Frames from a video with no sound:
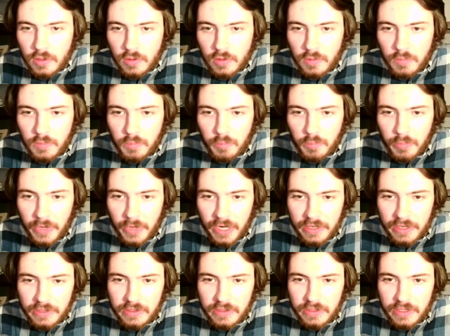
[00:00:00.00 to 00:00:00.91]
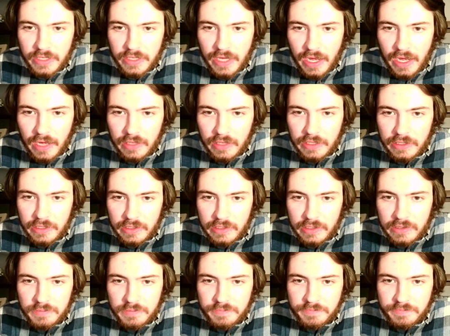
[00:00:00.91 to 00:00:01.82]
But, yeah,
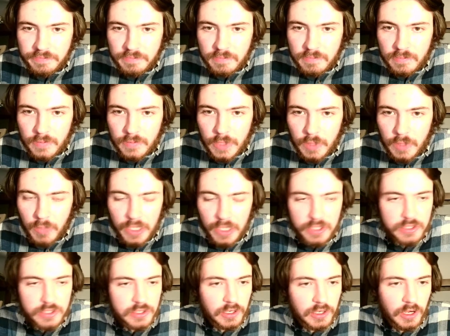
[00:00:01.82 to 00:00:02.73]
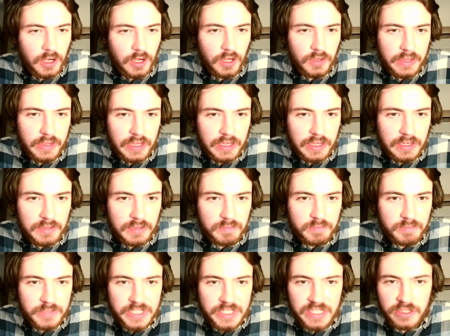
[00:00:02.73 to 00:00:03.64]
Montreal, they
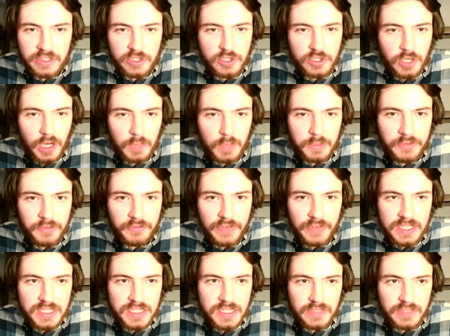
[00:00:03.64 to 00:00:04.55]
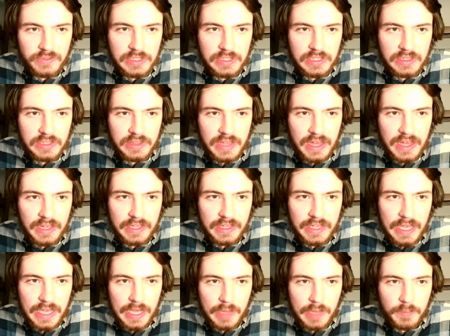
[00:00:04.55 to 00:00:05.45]
did the job defensively in that
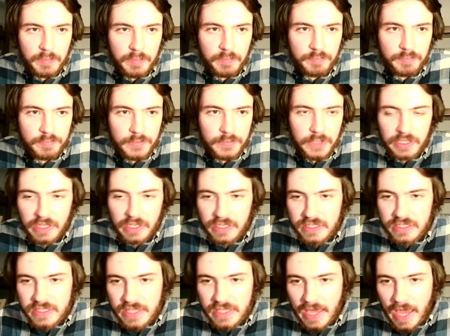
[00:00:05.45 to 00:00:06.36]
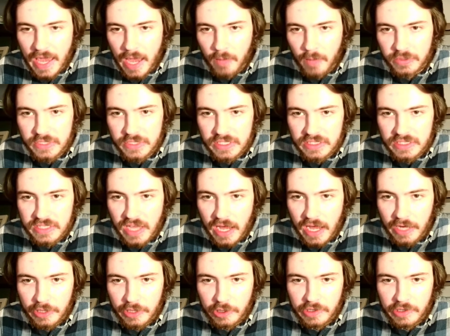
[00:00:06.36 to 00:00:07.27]
game against the Hamilton
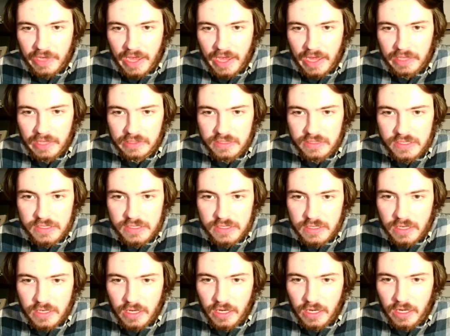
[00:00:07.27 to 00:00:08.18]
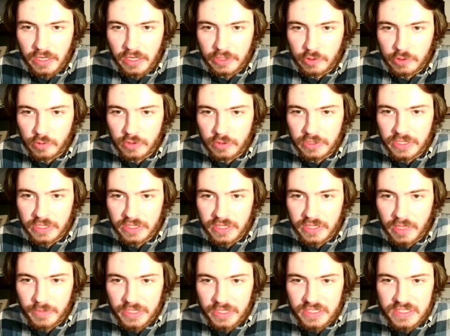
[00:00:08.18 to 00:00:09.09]
Tiger Cats. You look at
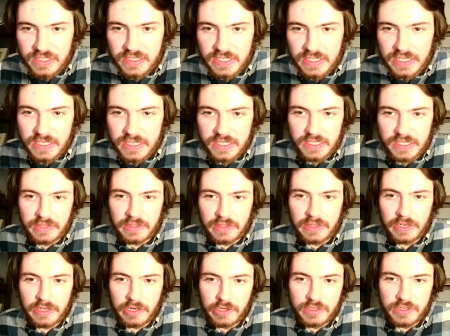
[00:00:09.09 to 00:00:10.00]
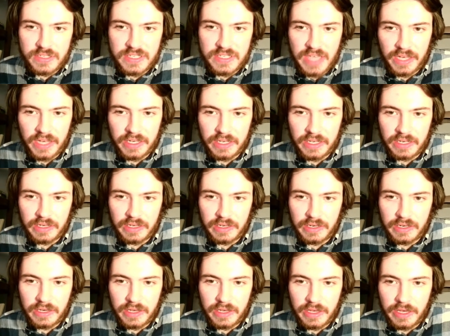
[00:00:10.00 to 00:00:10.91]
them this season, they're
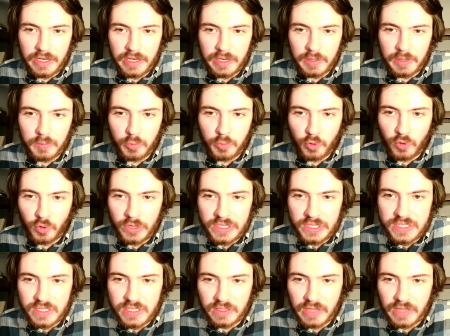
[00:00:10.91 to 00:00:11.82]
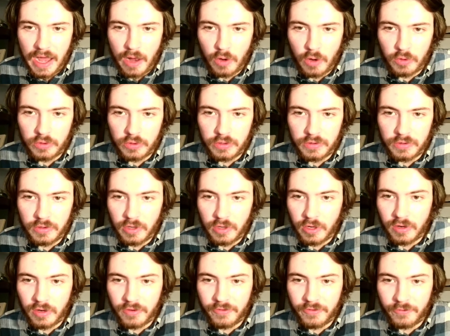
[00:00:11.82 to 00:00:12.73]
second in points allowed,
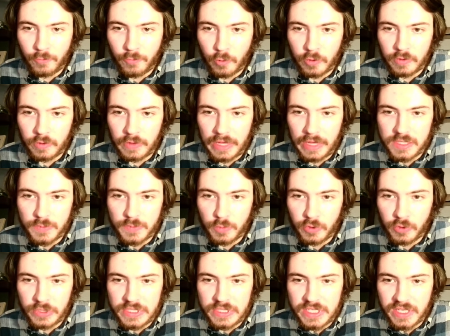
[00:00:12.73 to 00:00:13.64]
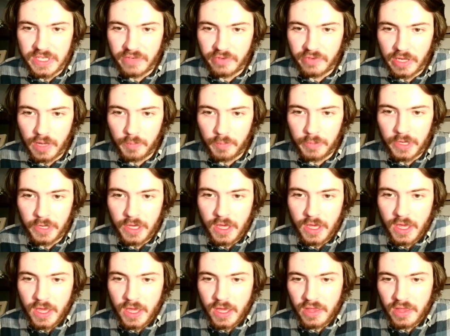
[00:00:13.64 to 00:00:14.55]
4 less points given up
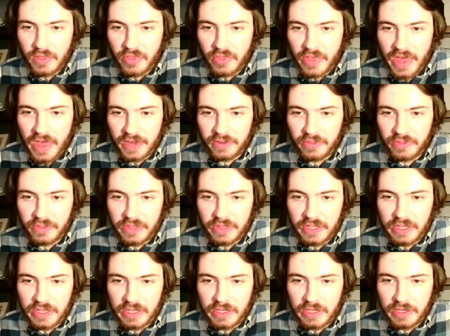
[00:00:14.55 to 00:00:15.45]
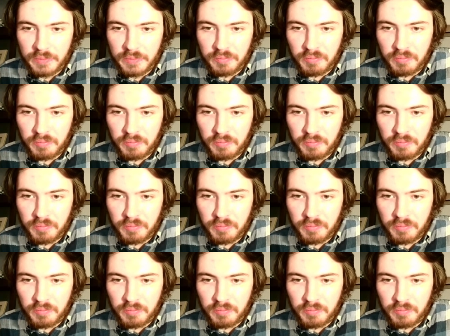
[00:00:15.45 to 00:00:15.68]
than the